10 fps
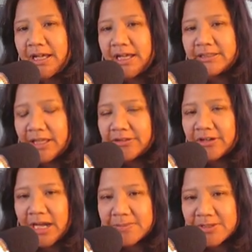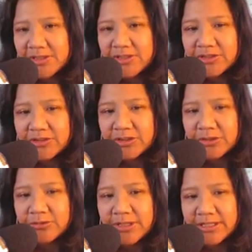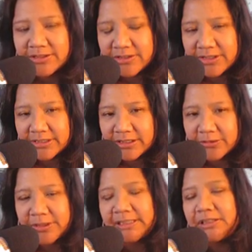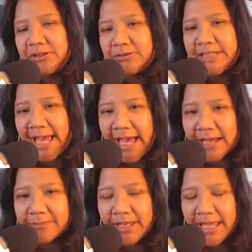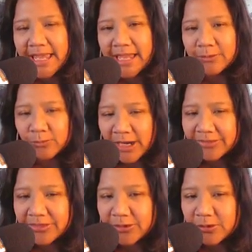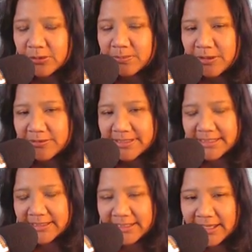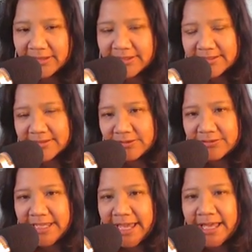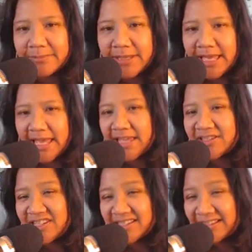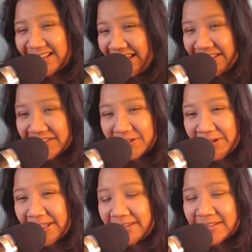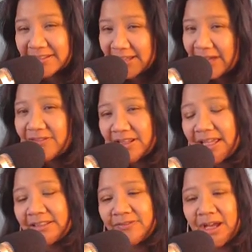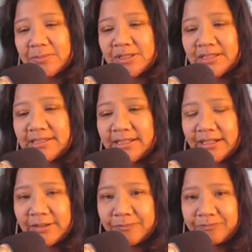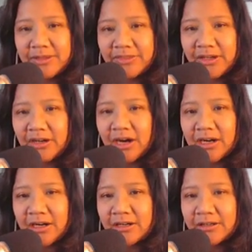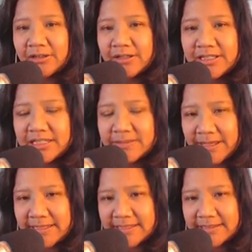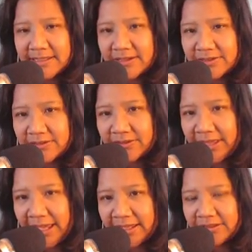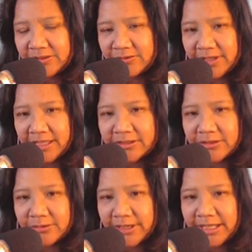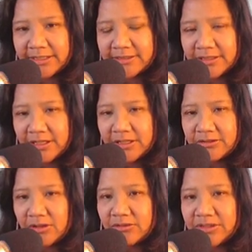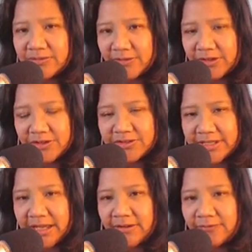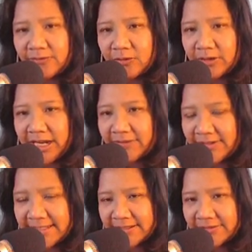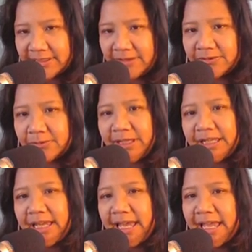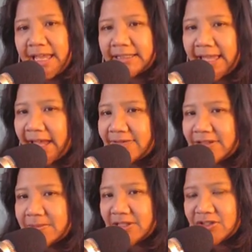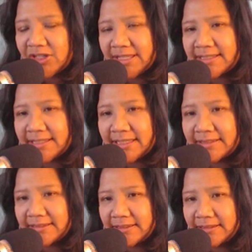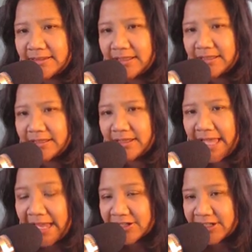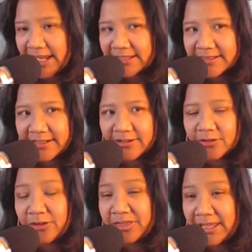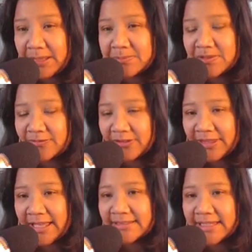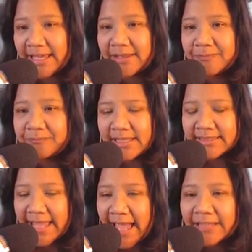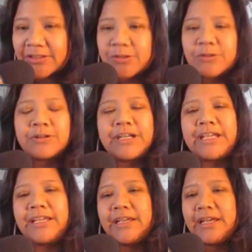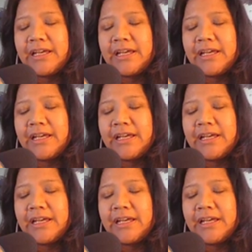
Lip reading: Another option you can do is you can create a new tab and write the whole post on this new tab and just link to it. So you have a lot of options here, but there are spaces here so that you can create notes for yourself for every single day of the week. And I have some suggested hashtags here or themes for that day. Then category.